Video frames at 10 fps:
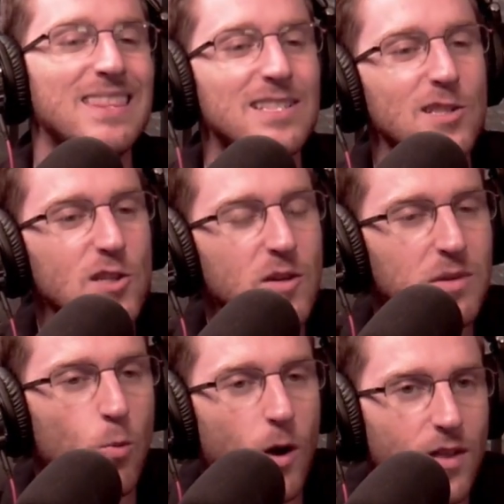This is going to
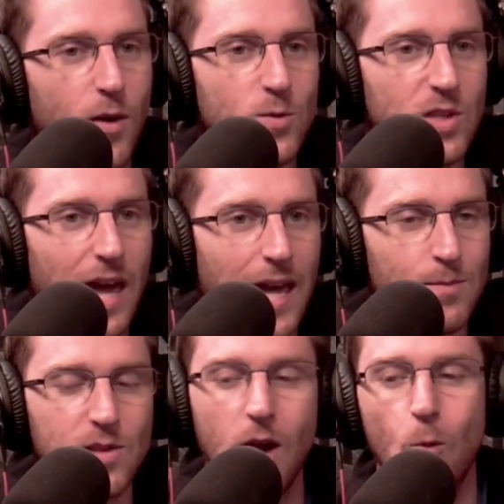be one of those
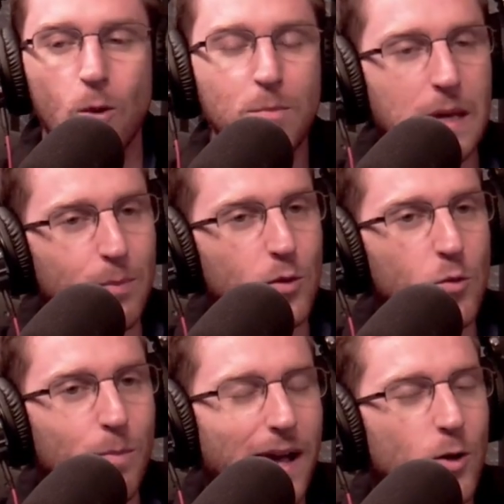games where people
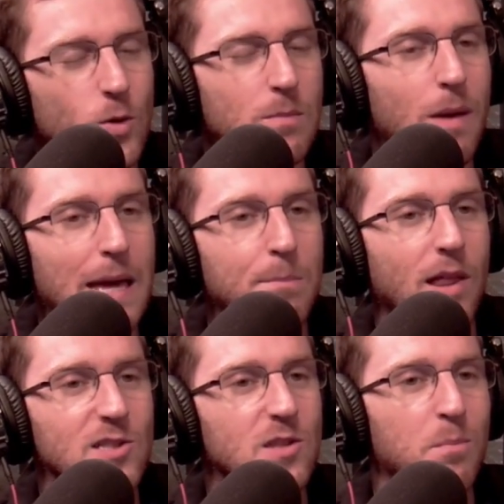who bet Green Bay
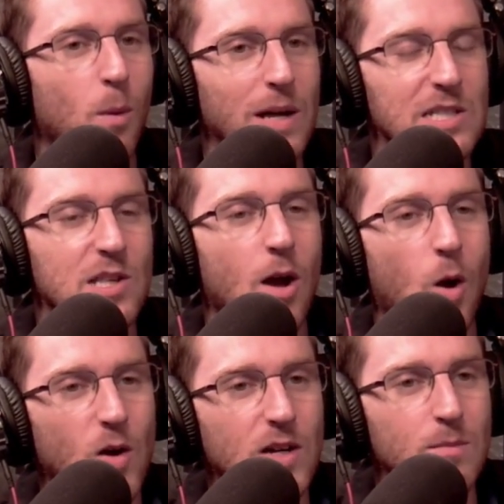plus the points
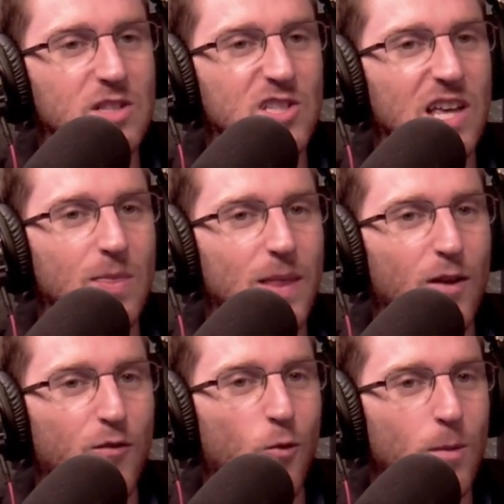are going to be sitting
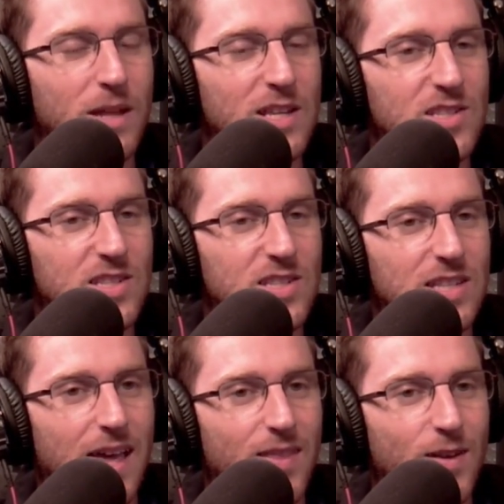there four minutes in
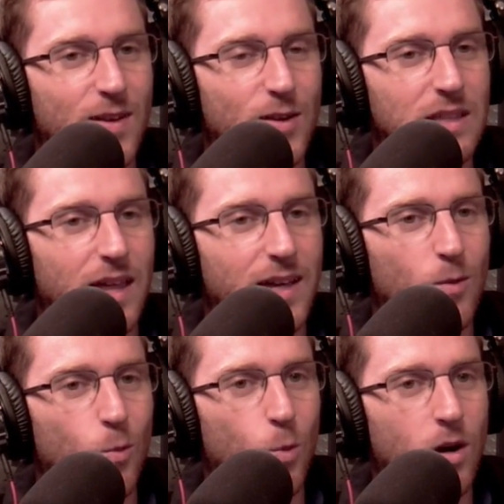and they're going to be like,
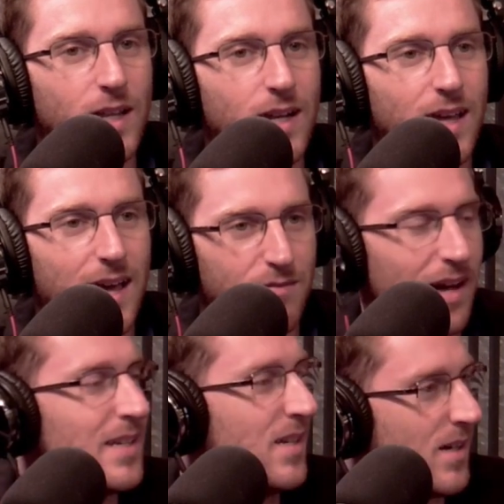what have
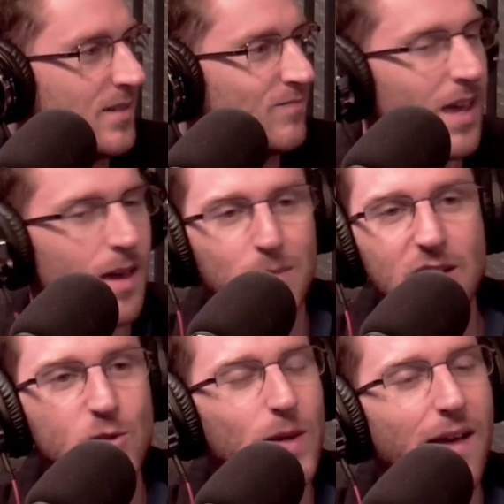I done?
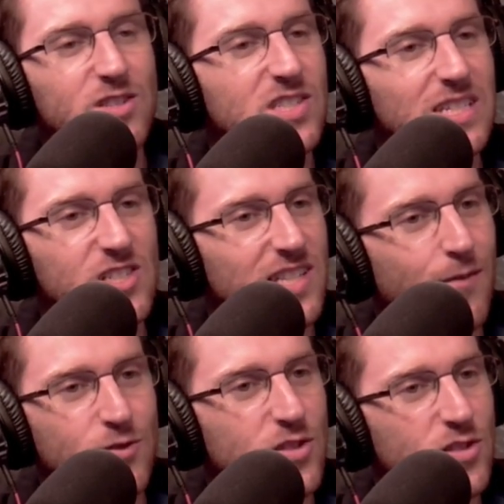because we haven't seen San
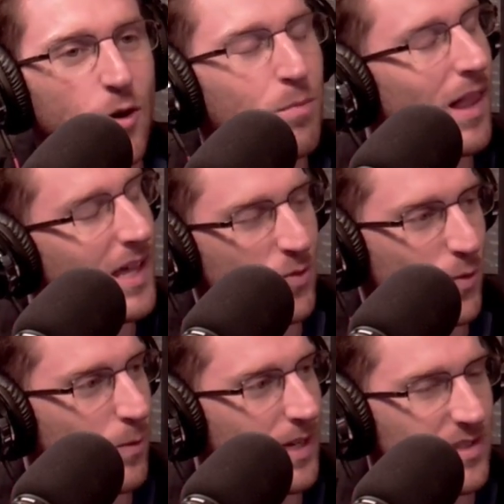Francisco play in
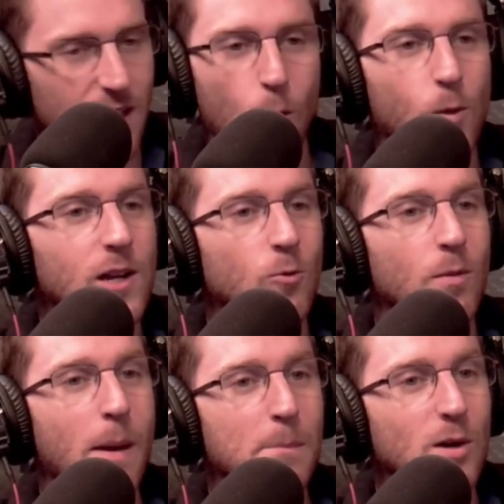three weeks. We're going to
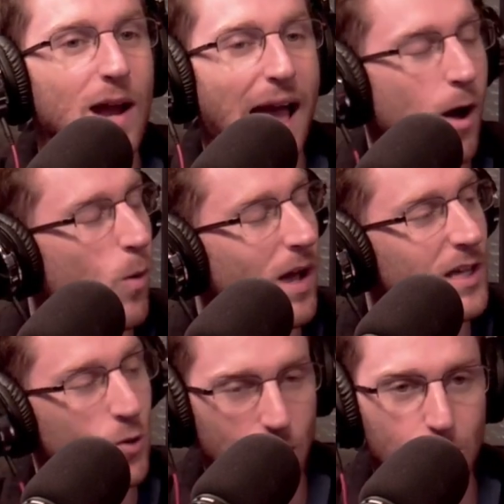remember how
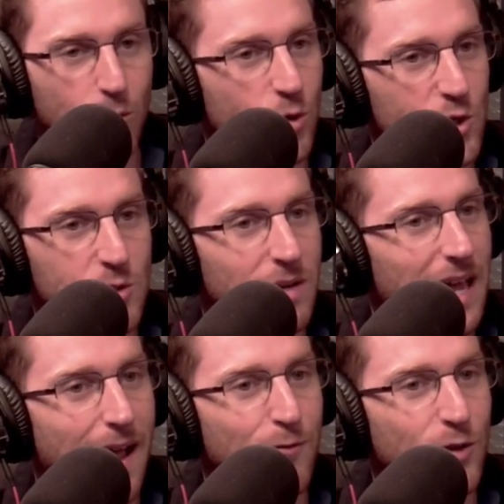incredible Christian
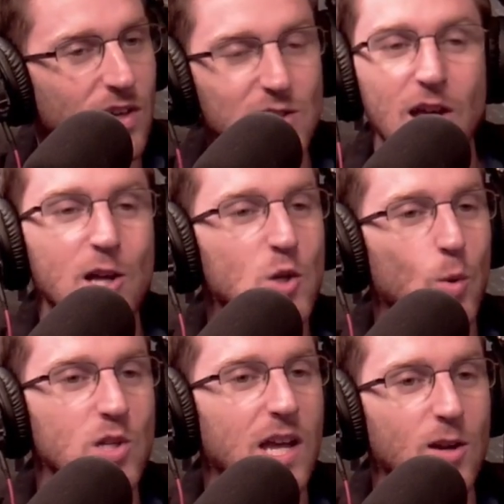McCaffrey is.
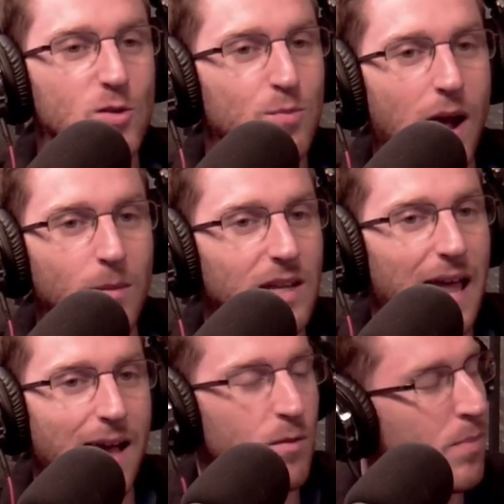George Kittle's probably going
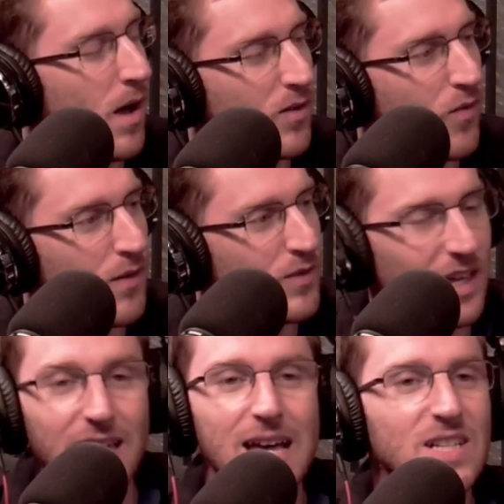to have a buck
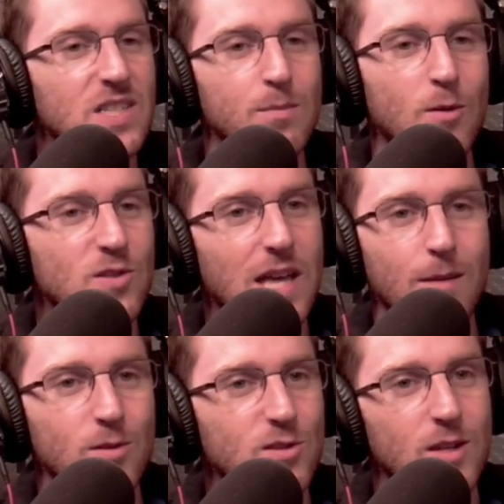50. Deebo
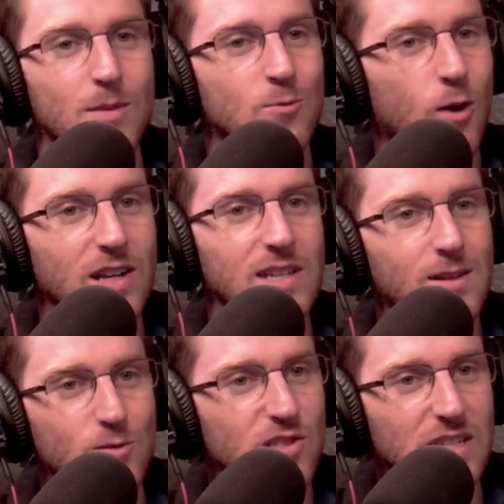Samuel's going to be running
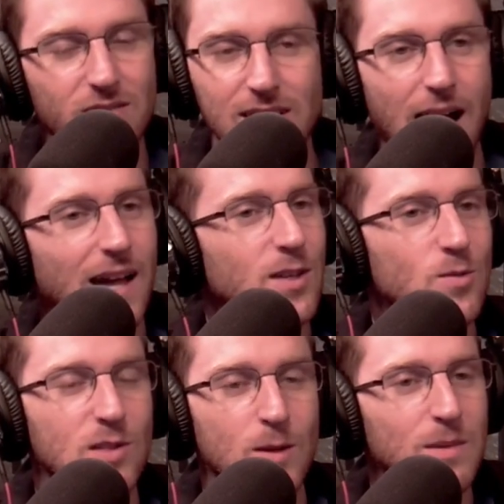and receiving.
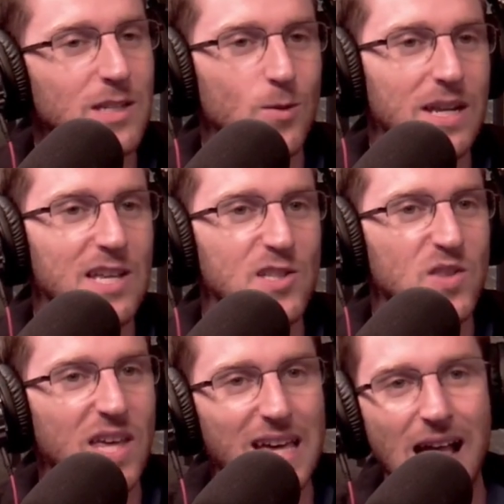Aiyuk's going to be doing his
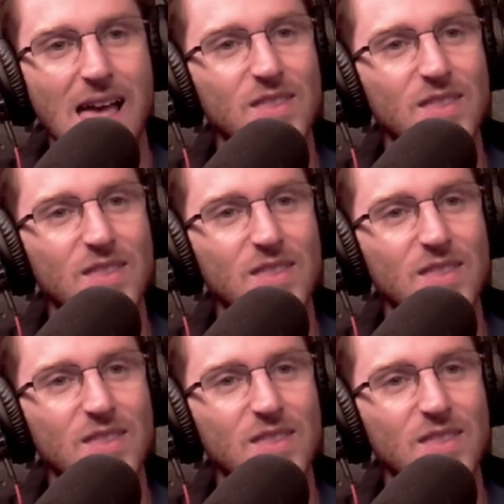thing.